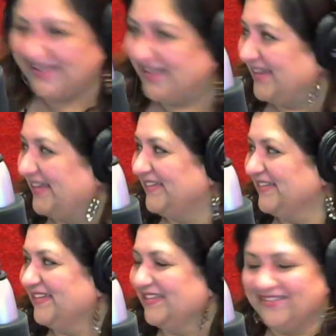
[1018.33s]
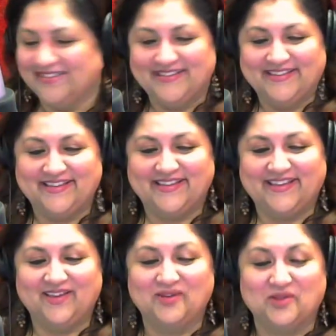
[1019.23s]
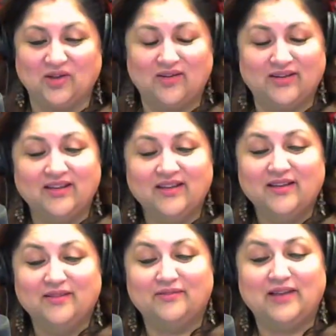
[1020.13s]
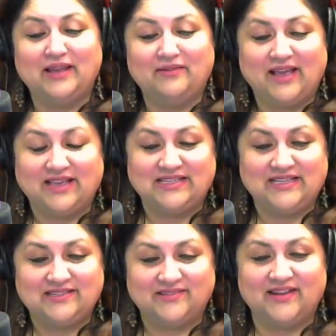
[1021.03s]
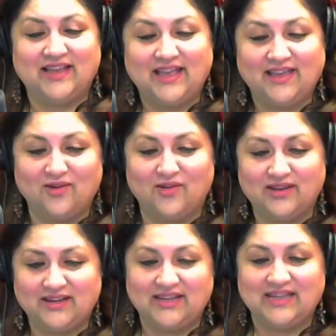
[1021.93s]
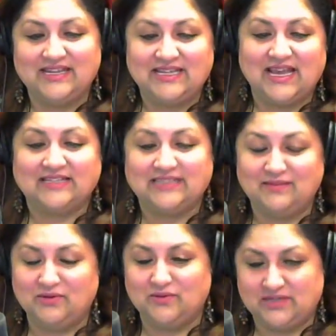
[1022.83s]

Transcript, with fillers: It's all a matter of naming the vaccine. Oh, God. While vaccines rely on an intact immune